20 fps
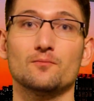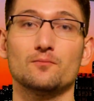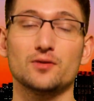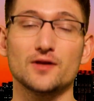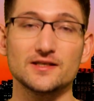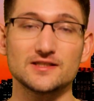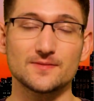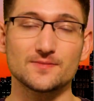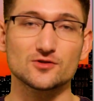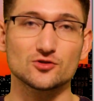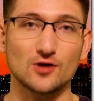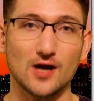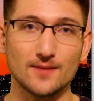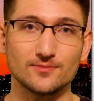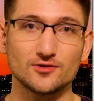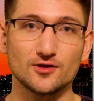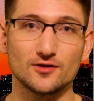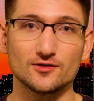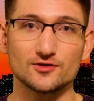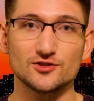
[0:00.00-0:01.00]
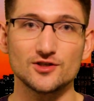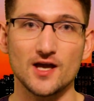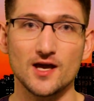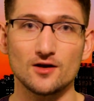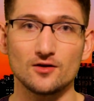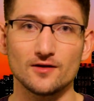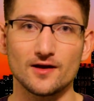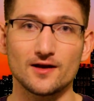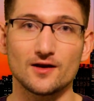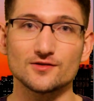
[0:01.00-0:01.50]
Please subscribe to the
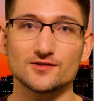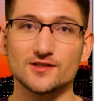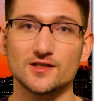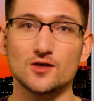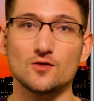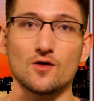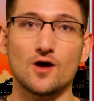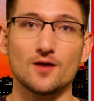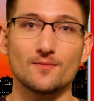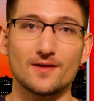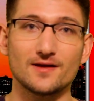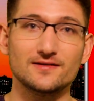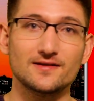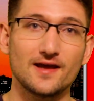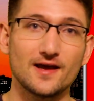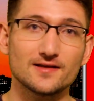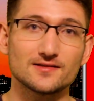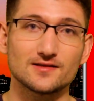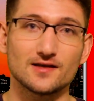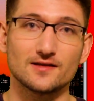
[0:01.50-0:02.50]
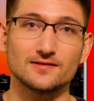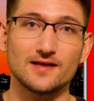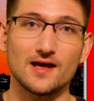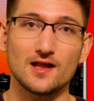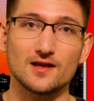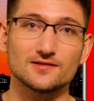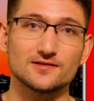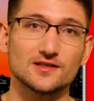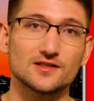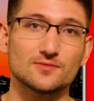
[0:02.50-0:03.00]
channel, and I'll see you on my next
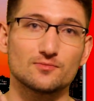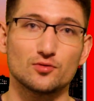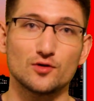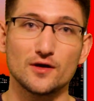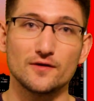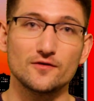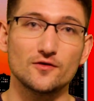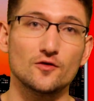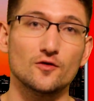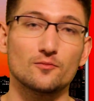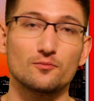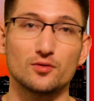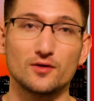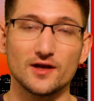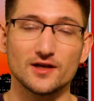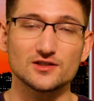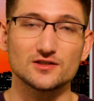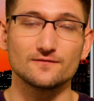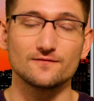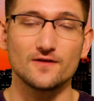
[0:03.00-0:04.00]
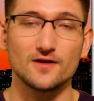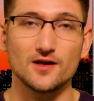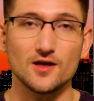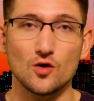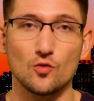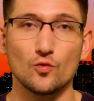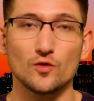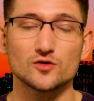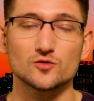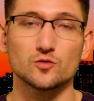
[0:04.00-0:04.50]
analysis preview prediction
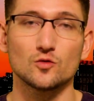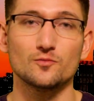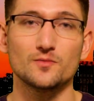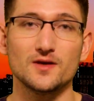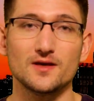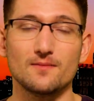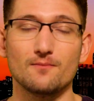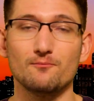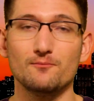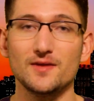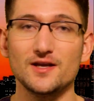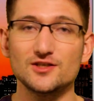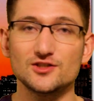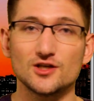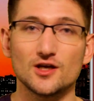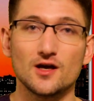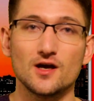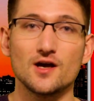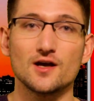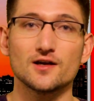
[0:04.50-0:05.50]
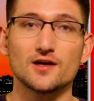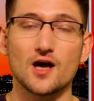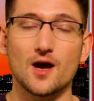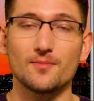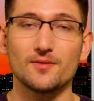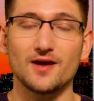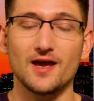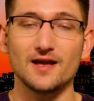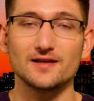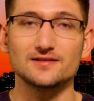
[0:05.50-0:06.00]
video, which will be Miesha
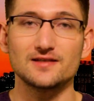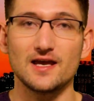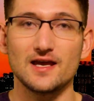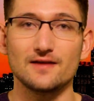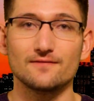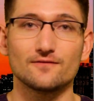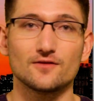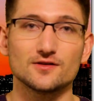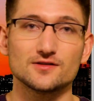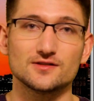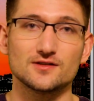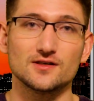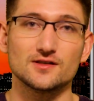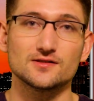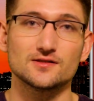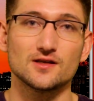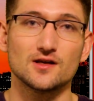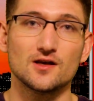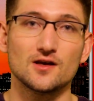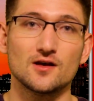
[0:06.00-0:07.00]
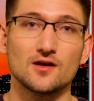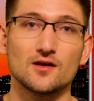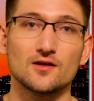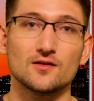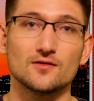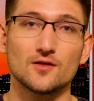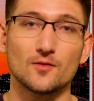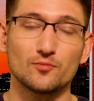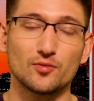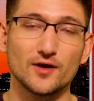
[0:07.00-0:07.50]
Cupcake Tate versus
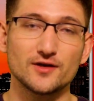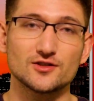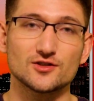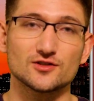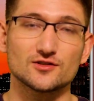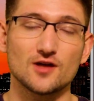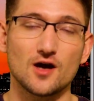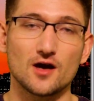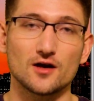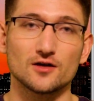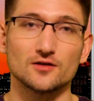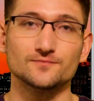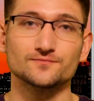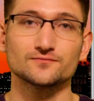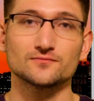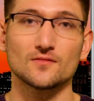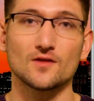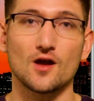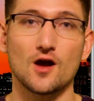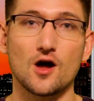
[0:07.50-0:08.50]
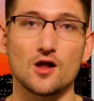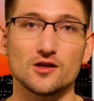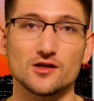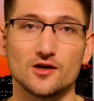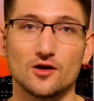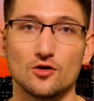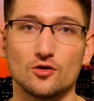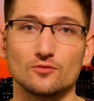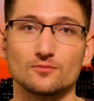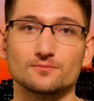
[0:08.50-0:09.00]
the Preacher's Daughter, Holly
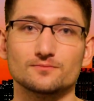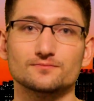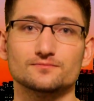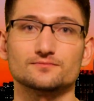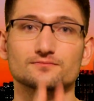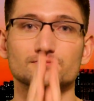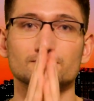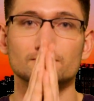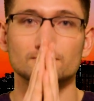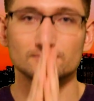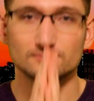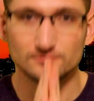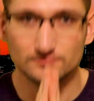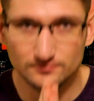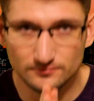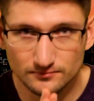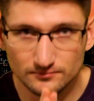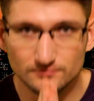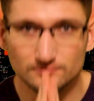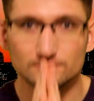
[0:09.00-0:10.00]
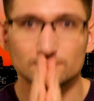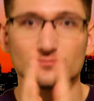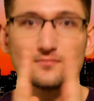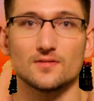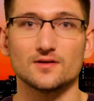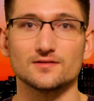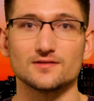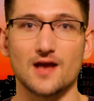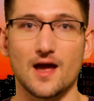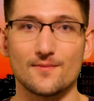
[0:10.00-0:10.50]
Holm.
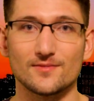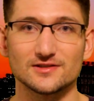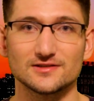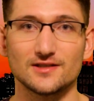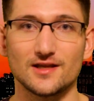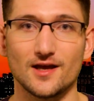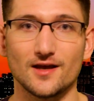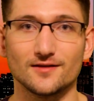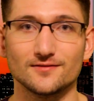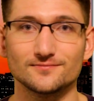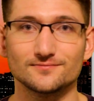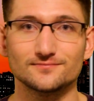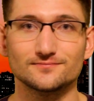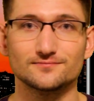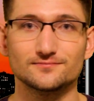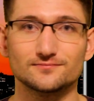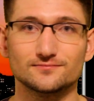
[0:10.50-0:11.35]
Namaste.